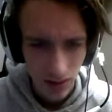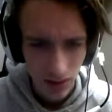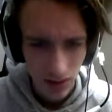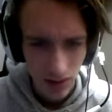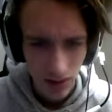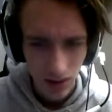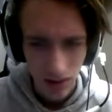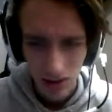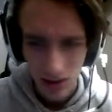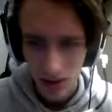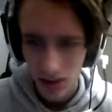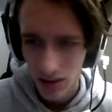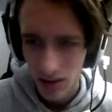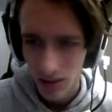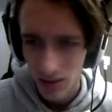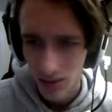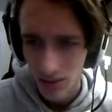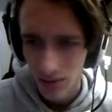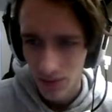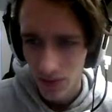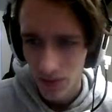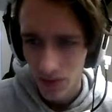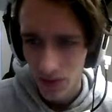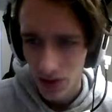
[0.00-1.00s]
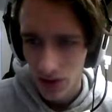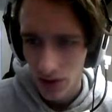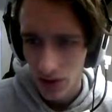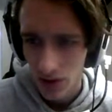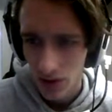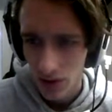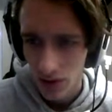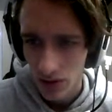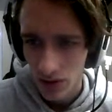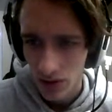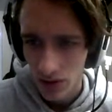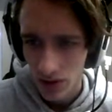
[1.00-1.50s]
Um, you
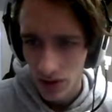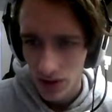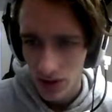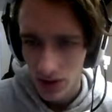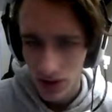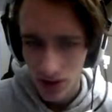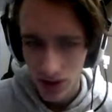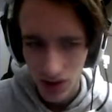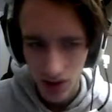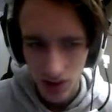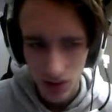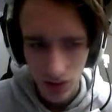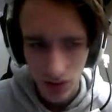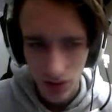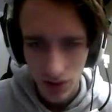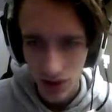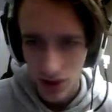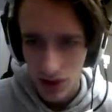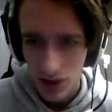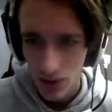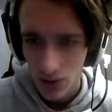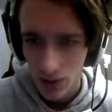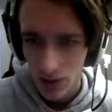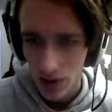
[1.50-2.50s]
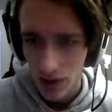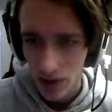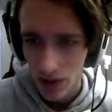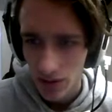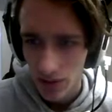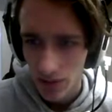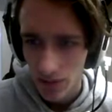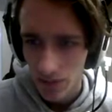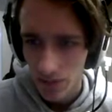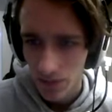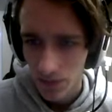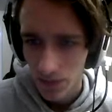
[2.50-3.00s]
know, let's just go this way.
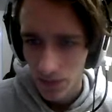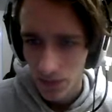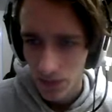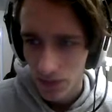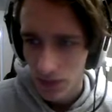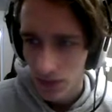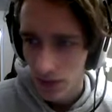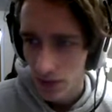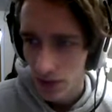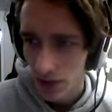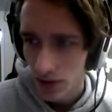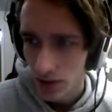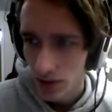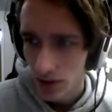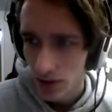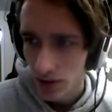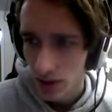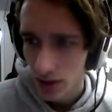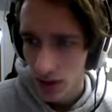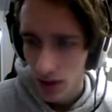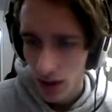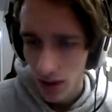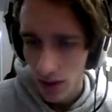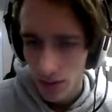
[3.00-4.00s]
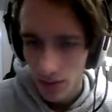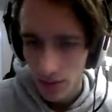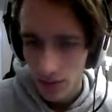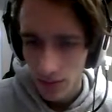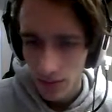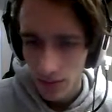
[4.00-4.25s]
Yep.